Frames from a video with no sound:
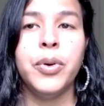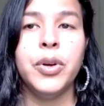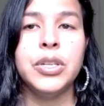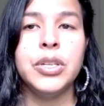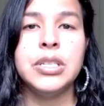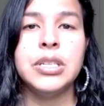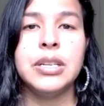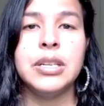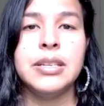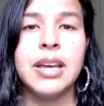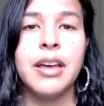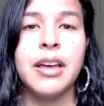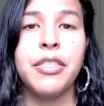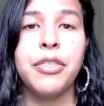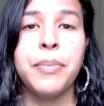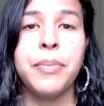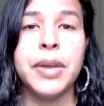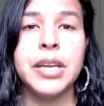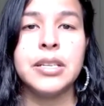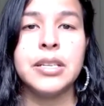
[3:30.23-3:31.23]
put to death
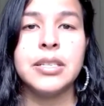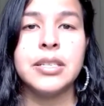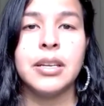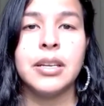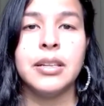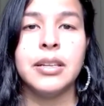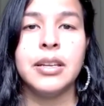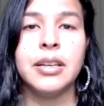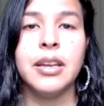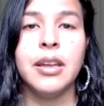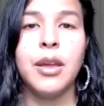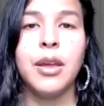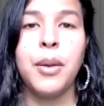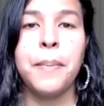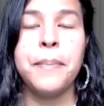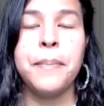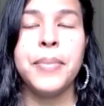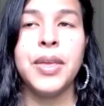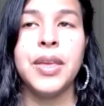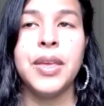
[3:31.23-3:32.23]
basically,
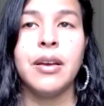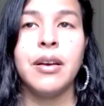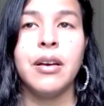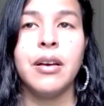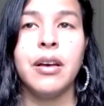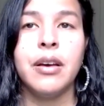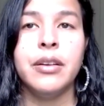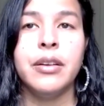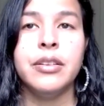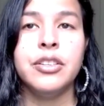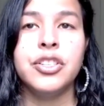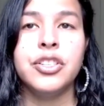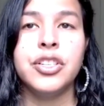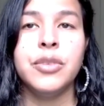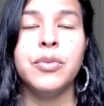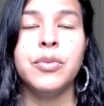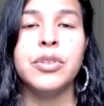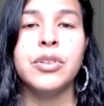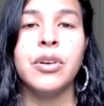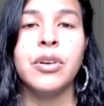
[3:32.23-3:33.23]
because
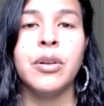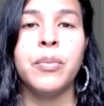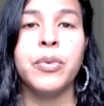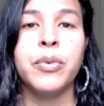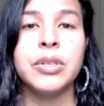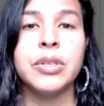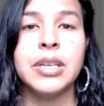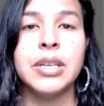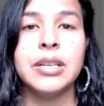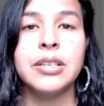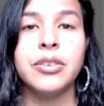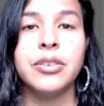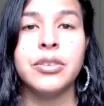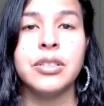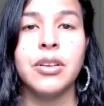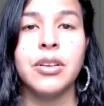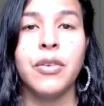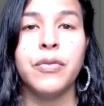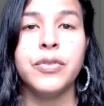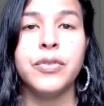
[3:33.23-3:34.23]
she was going to present
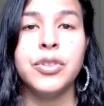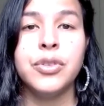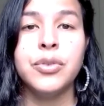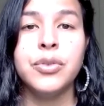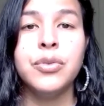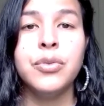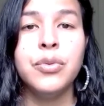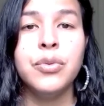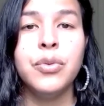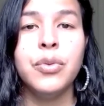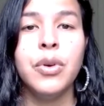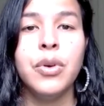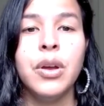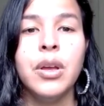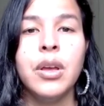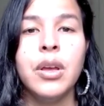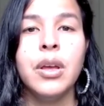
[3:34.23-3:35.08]
herself to